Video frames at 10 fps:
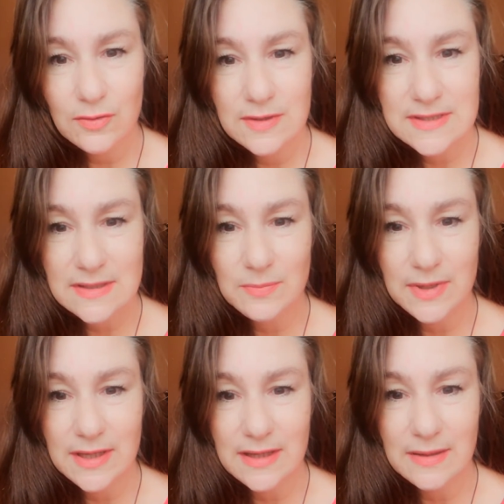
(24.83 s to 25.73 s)

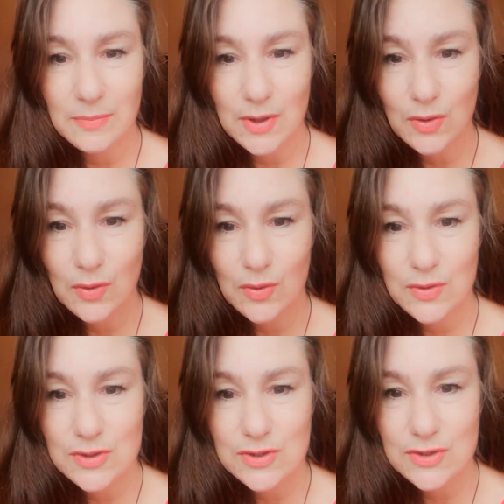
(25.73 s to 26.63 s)
simply
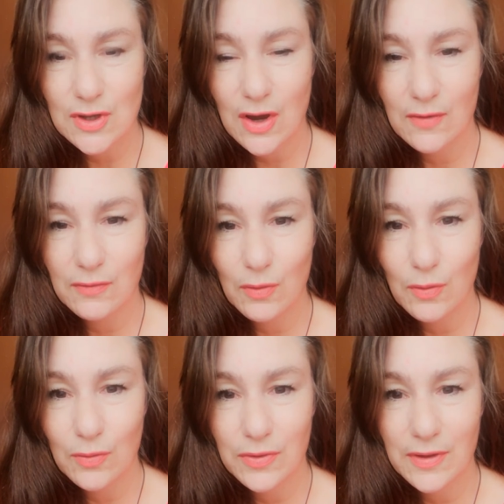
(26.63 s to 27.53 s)
because of
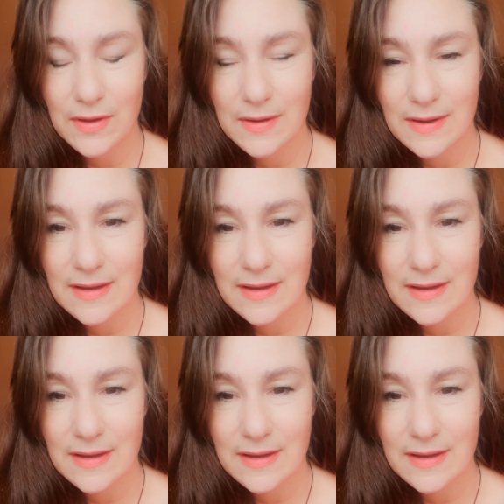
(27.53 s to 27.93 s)
all the